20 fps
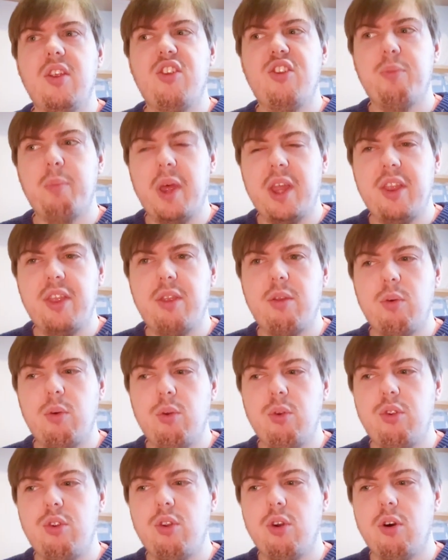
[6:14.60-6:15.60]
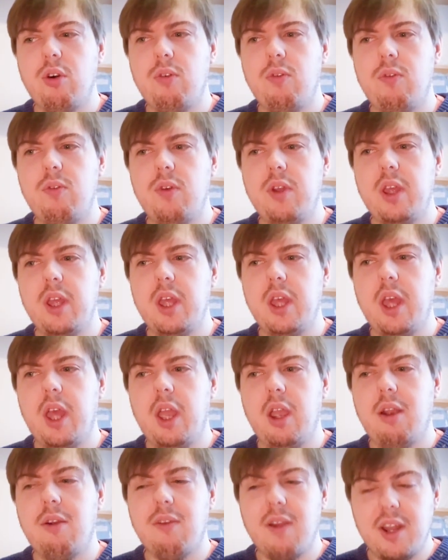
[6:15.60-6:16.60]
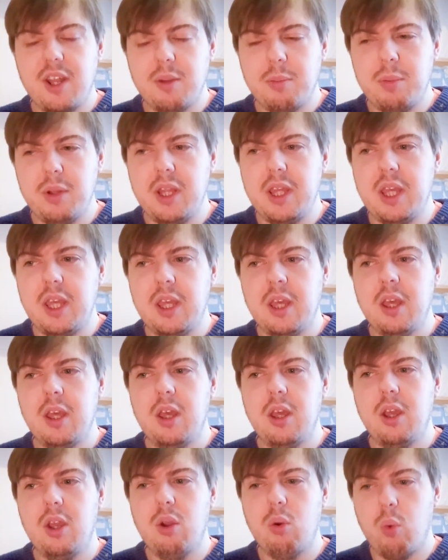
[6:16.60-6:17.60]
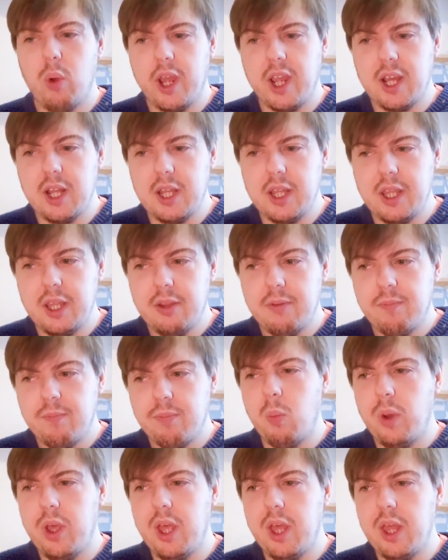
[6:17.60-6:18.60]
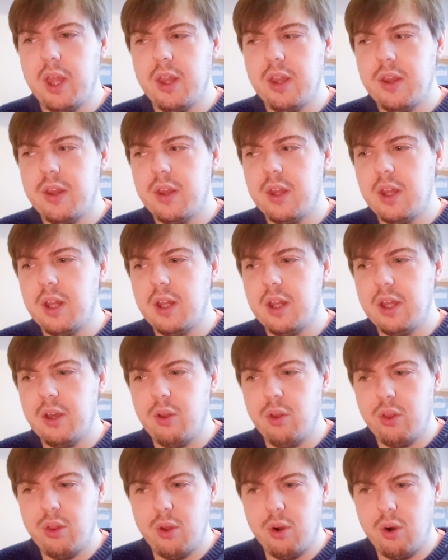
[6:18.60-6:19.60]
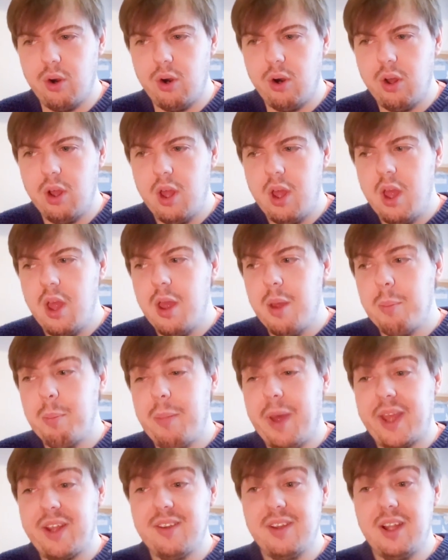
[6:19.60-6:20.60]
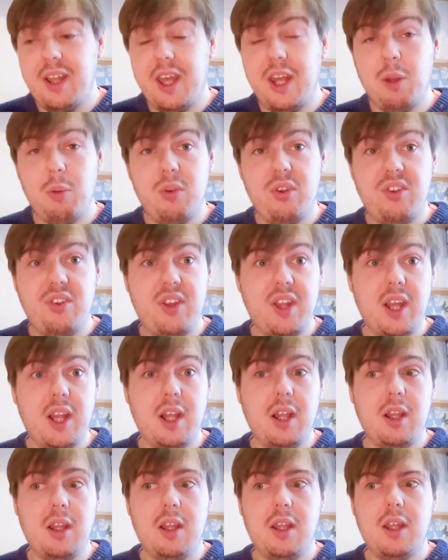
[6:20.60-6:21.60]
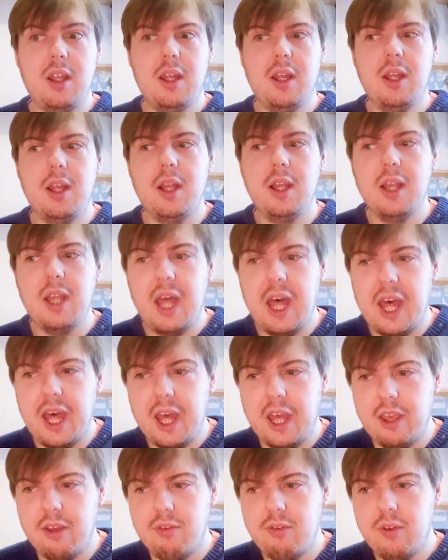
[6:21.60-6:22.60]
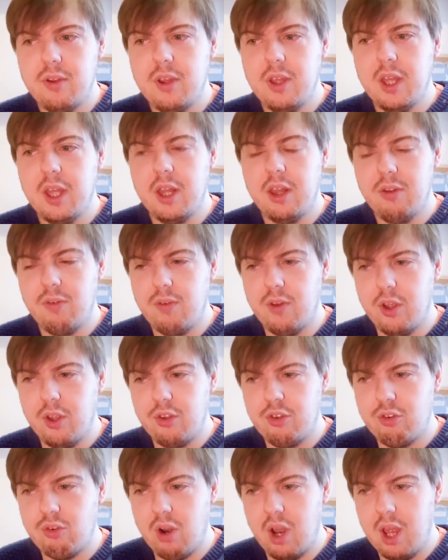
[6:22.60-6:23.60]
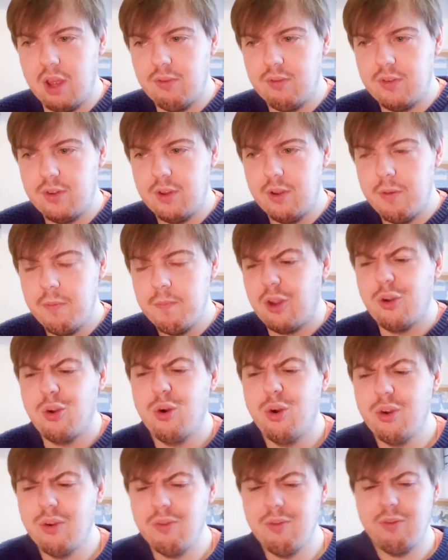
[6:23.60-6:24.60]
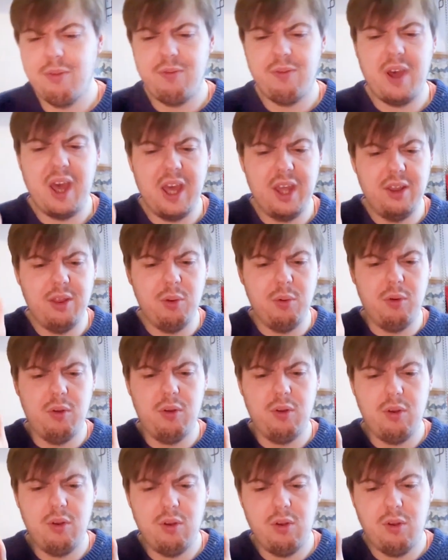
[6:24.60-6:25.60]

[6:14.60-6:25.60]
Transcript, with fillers: sped through stuff incredibly quickly with little thought. Magdalena was still alive in the first draft. I couldn't find the